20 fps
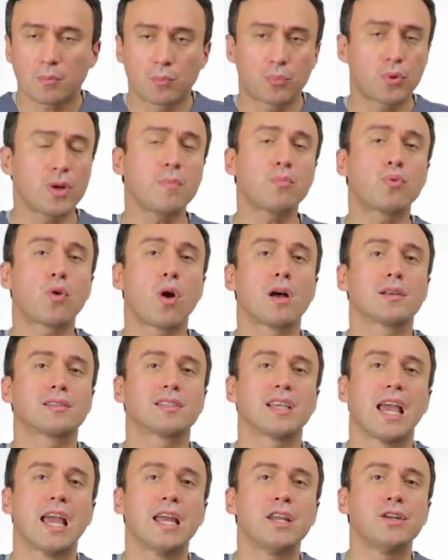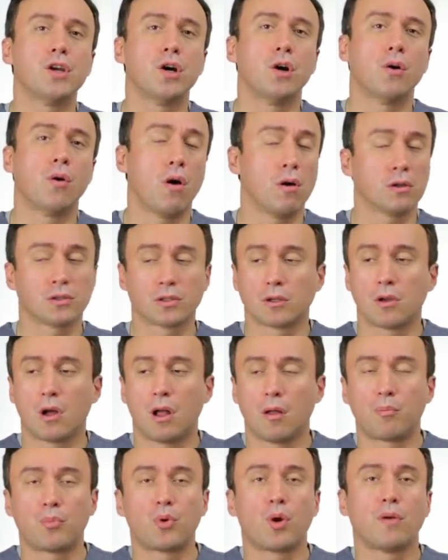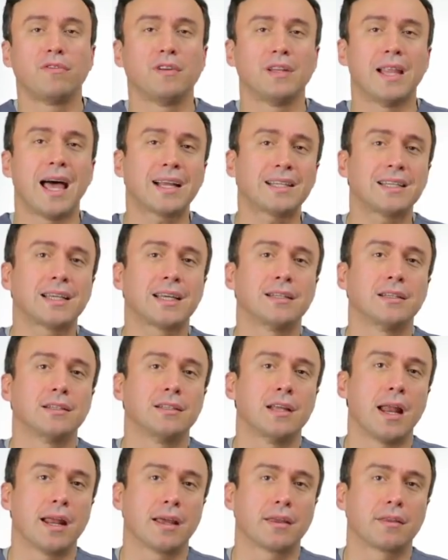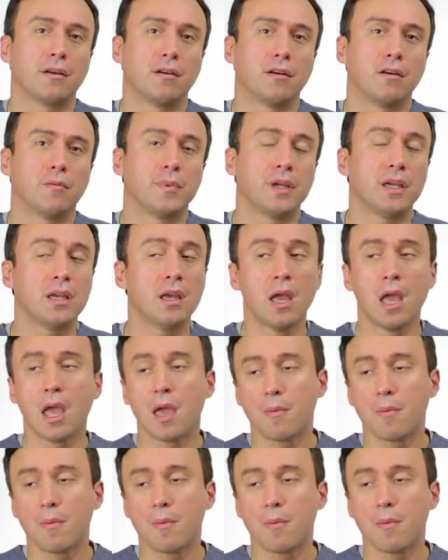pre-pros endo, also called prophylactic endodontic therapy,